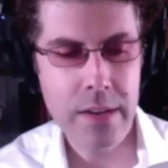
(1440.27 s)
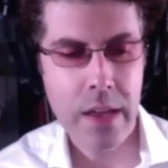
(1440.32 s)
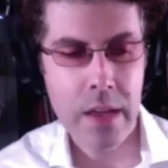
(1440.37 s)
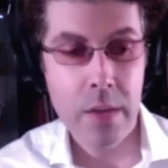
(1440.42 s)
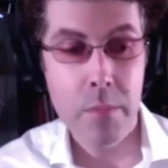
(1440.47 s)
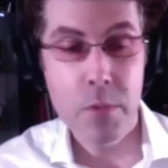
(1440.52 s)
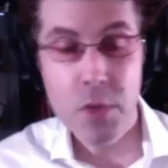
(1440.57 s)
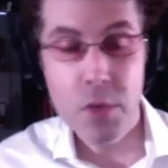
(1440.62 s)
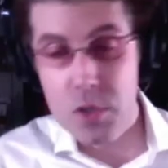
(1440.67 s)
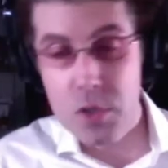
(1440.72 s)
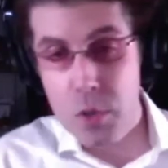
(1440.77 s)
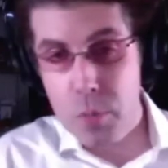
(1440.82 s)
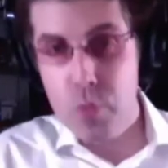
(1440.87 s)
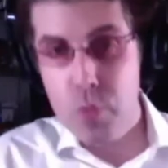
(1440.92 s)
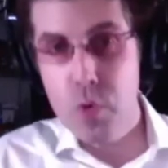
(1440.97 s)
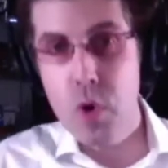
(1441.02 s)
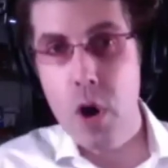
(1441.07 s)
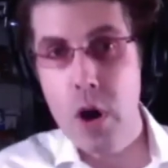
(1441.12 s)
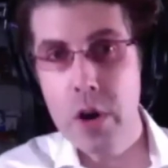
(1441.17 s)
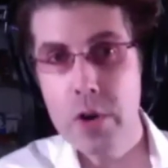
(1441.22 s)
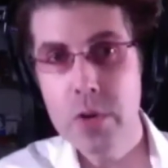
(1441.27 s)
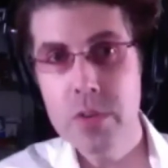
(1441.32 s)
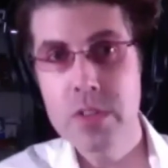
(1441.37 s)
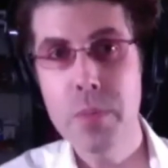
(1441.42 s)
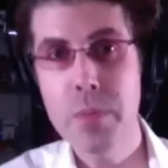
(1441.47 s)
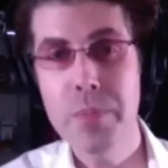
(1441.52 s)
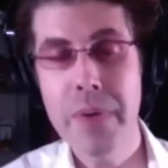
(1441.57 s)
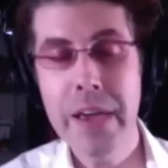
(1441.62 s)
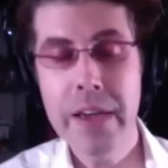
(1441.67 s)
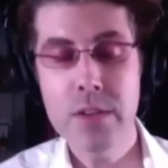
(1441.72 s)
but just the broader
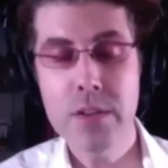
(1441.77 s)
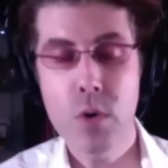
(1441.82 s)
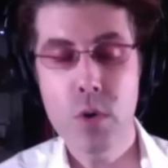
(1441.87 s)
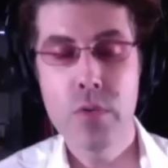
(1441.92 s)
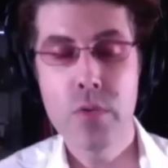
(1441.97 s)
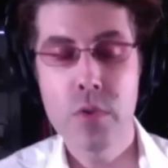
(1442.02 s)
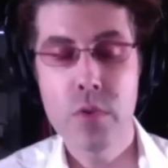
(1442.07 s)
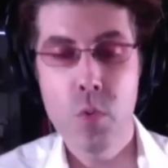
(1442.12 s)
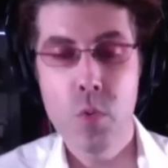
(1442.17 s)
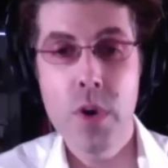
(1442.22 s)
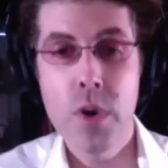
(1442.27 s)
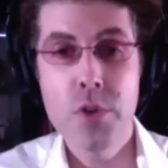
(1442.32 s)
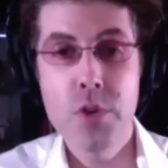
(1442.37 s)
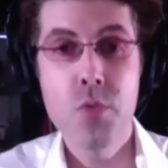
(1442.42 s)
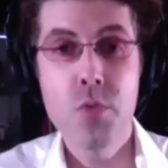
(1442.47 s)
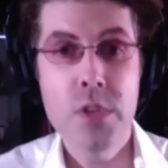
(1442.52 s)
debate over what do